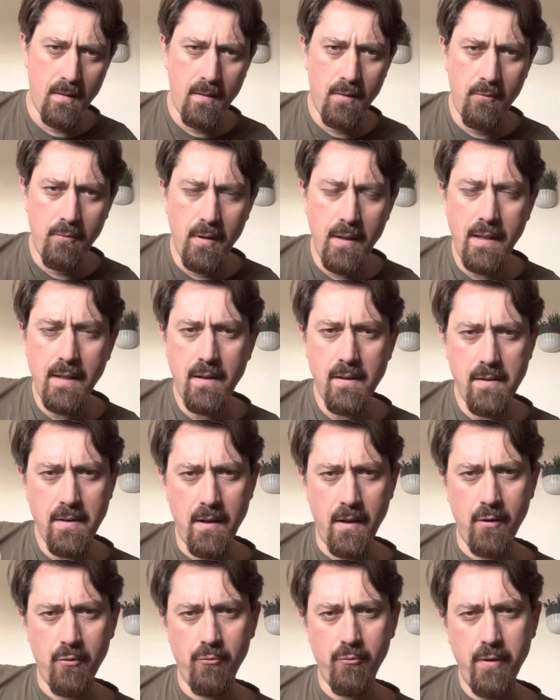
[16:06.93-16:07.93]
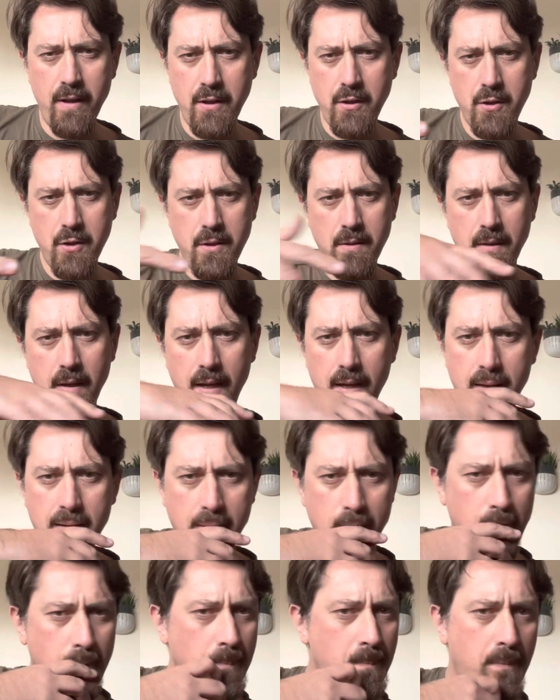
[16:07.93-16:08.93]
really nice kind of rich
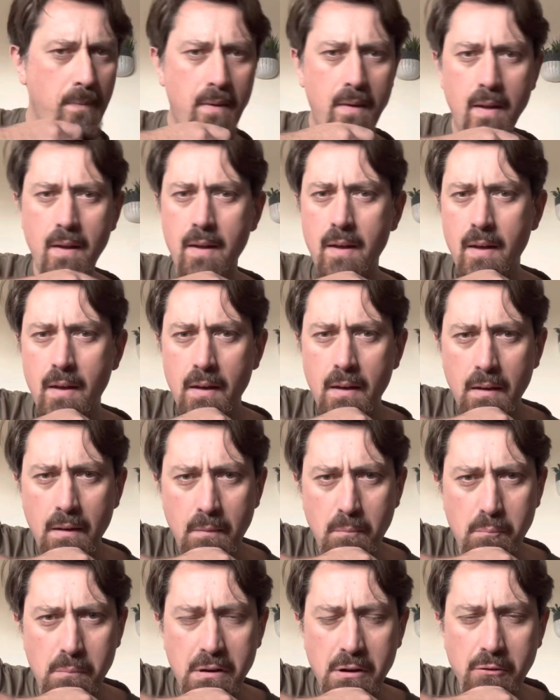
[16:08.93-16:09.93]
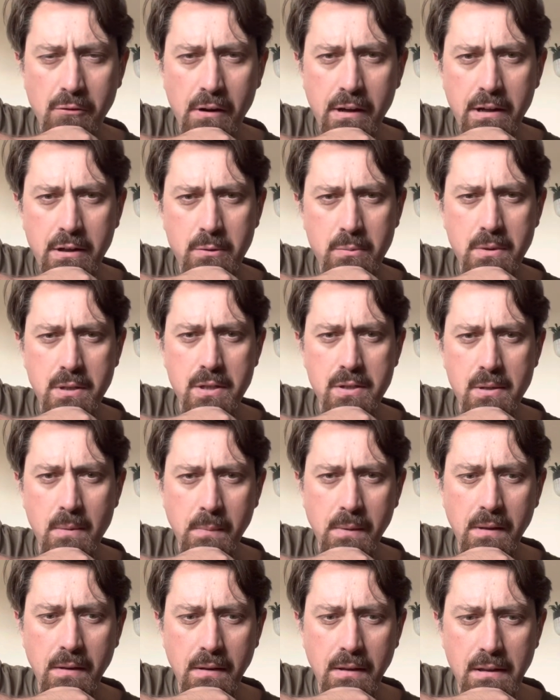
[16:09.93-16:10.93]
mid-range, which is
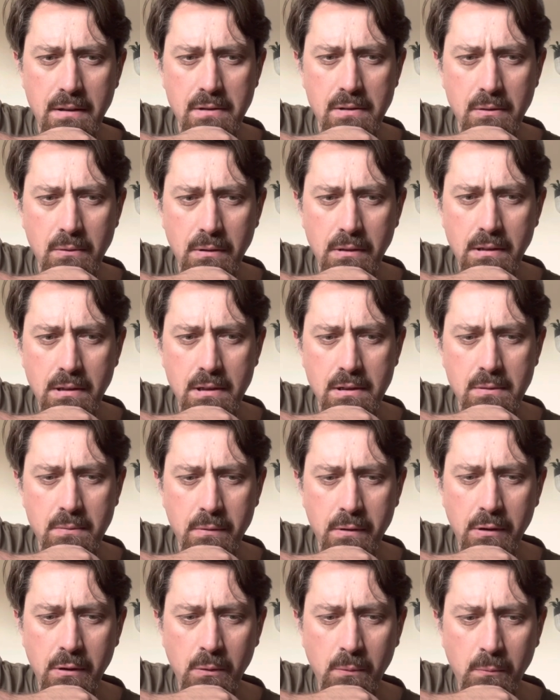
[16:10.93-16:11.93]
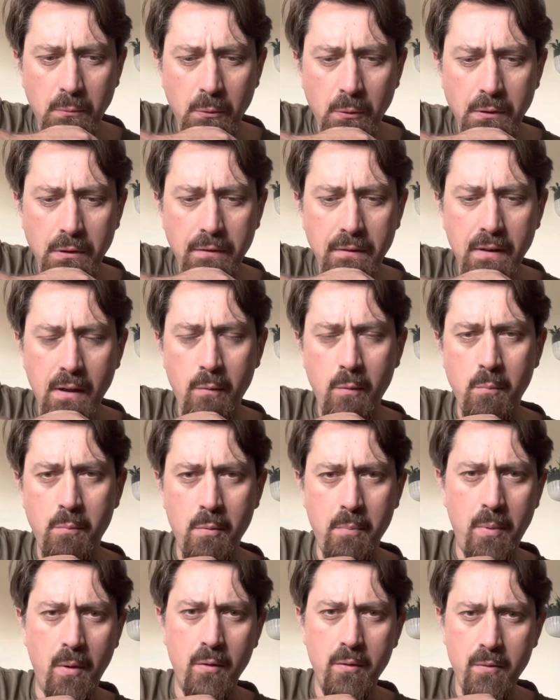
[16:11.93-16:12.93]
something that these little guitars are very good for. It doesn't have a
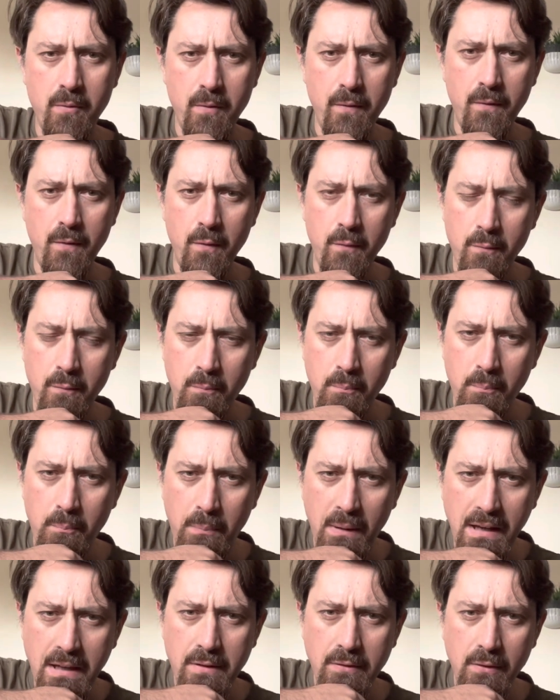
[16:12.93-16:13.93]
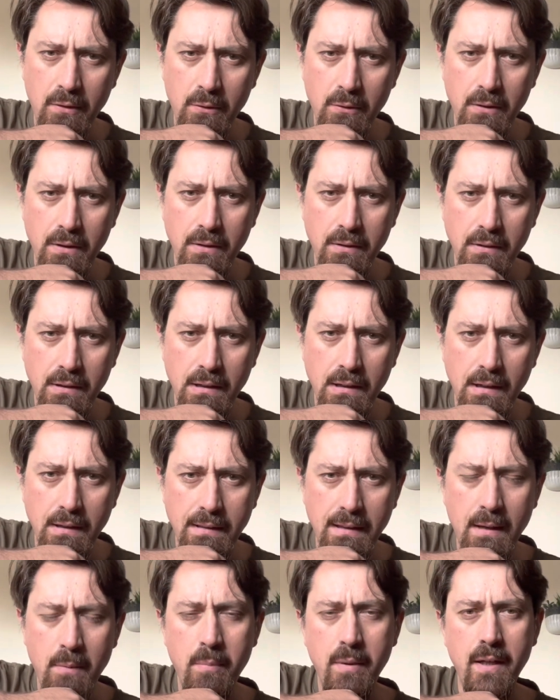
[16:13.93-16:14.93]
preponderance of bass or anything like
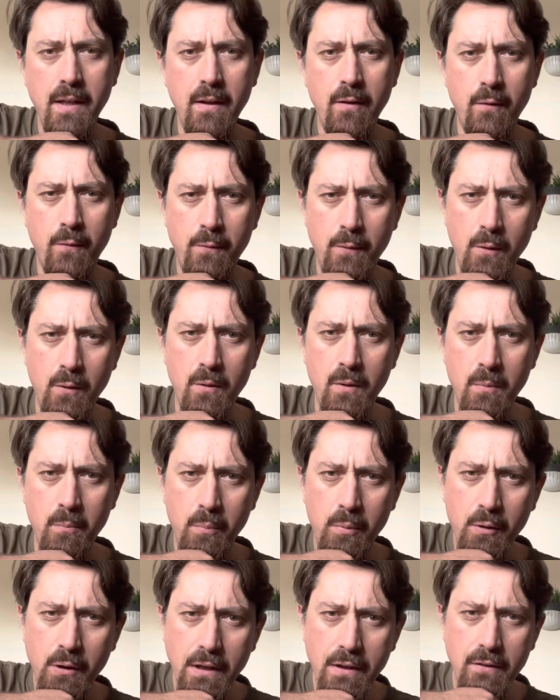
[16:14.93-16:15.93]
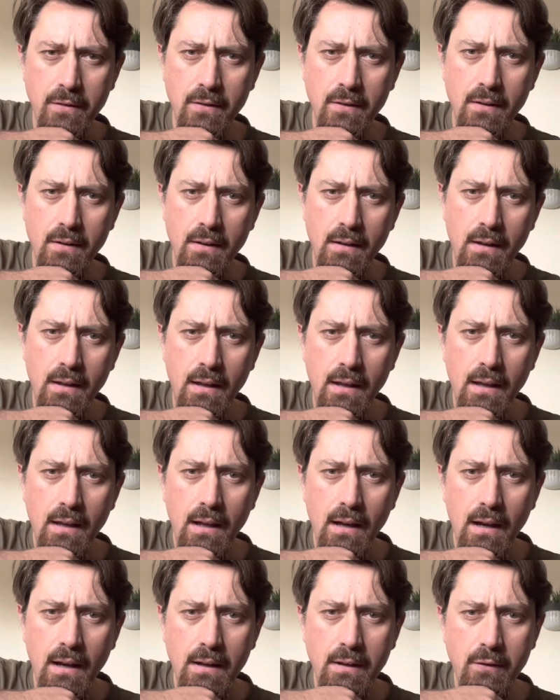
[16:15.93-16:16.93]
that, but it is full and present,
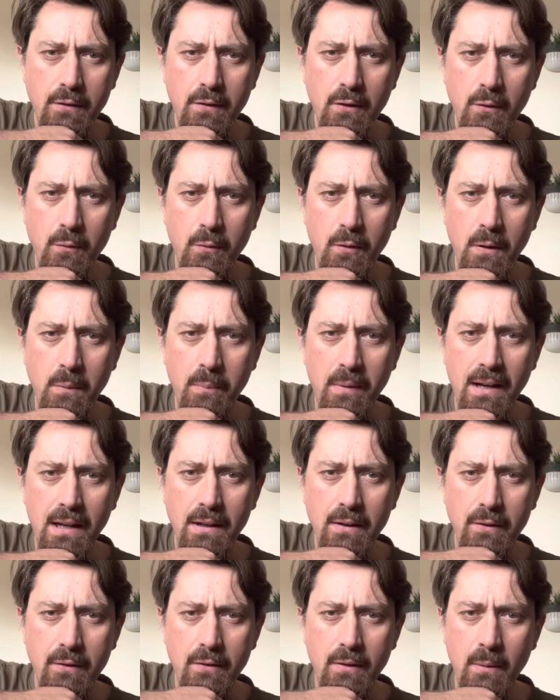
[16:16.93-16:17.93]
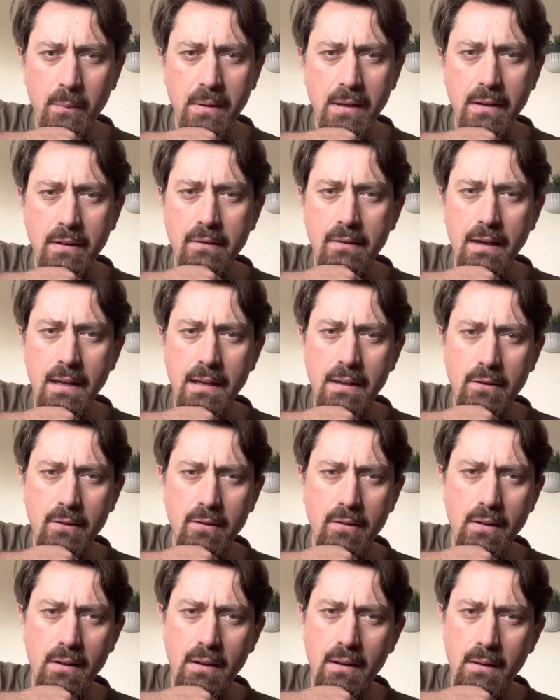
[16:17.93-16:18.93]
and it's just very balanced. I mean,
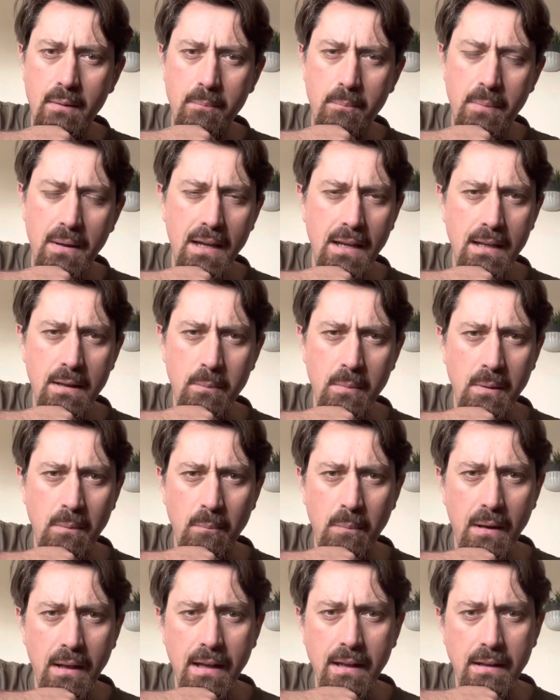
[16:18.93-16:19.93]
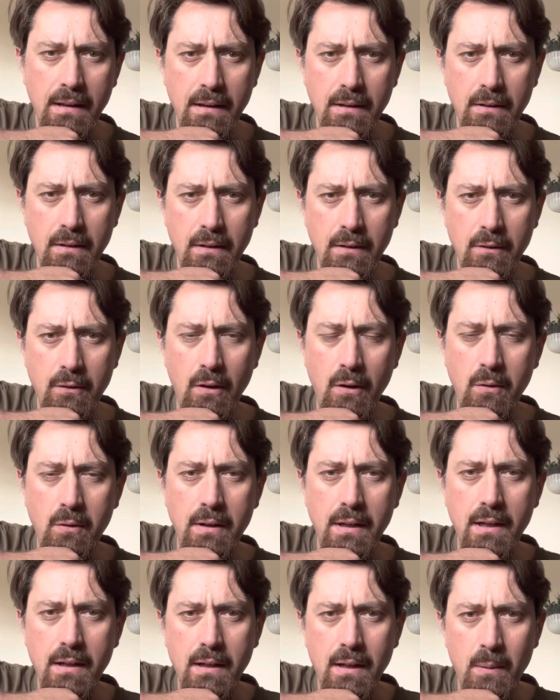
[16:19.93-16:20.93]
it's barely been played in. It's
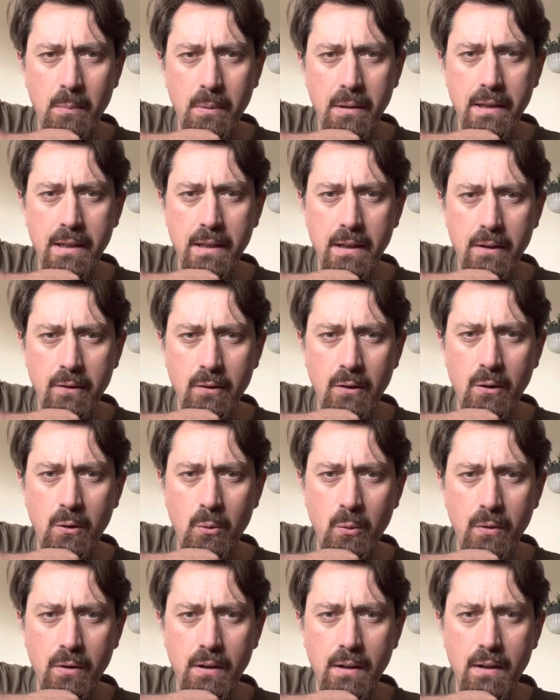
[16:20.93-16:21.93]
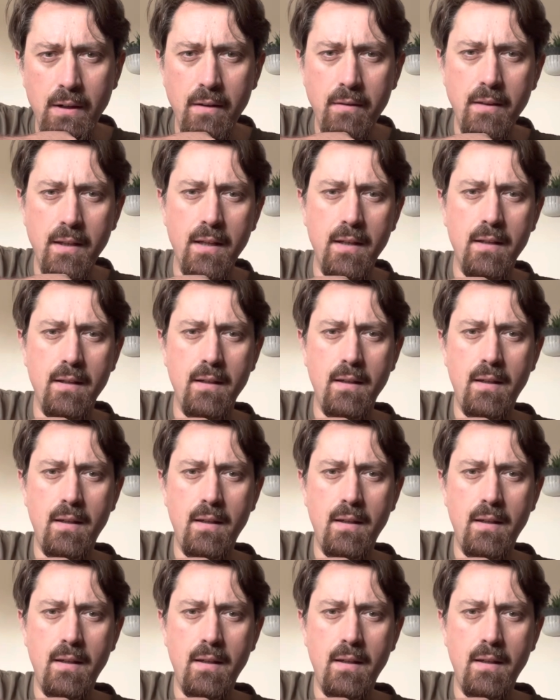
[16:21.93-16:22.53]
only a couple of years old, and I think,